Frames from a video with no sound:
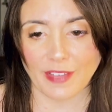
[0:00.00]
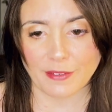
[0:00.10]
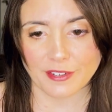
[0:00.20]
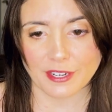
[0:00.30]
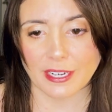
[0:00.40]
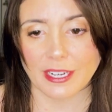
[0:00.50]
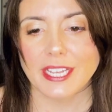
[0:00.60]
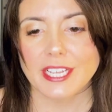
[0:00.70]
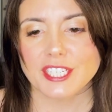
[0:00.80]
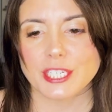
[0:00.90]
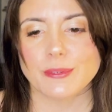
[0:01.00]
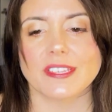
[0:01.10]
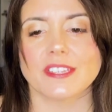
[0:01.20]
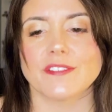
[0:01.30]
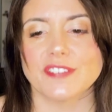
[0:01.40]
founder, she
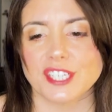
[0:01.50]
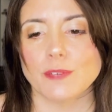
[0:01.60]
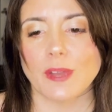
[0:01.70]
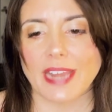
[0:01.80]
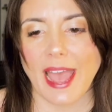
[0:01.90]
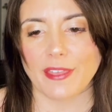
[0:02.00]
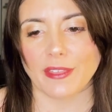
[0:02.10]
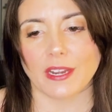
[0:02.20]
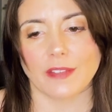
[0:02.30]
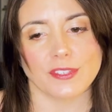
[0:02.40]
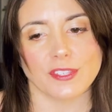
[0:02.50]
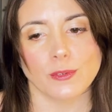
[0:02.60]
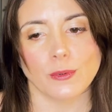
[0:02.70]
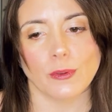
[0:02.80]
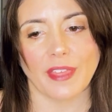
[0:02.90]
was a Division I athlete of a
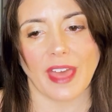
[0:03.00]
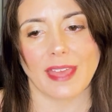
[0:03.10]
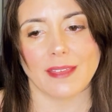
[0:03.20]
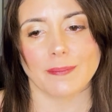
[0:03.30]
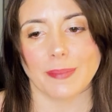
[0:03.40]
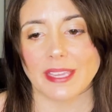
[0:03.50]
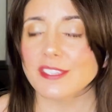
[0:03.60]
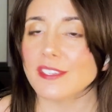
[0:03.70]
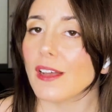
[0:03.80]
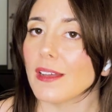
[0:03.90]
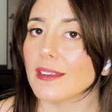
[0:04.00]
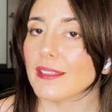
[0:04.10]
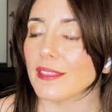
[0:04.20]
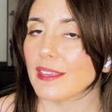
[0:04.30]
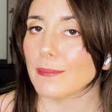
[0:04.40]
school that, based
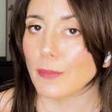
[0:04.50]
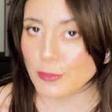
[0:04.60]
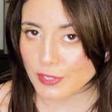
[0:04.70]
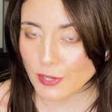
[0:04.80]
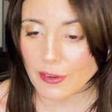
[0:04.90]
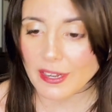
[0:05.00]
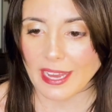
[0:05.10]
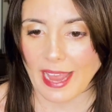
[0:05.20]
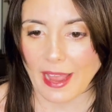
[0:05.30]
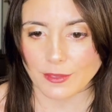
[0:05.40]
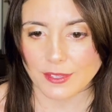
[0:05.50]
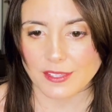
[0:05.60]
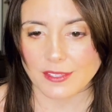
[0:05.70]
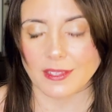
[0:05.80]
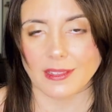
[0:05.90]
on the most current
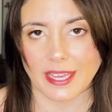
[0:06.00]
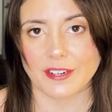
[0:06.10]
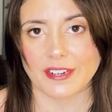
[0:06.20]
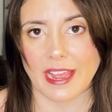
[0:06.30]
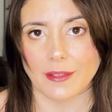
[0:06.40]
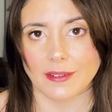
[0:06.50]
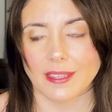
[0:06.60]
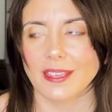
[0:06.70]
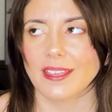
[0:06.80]
accounts, let her down.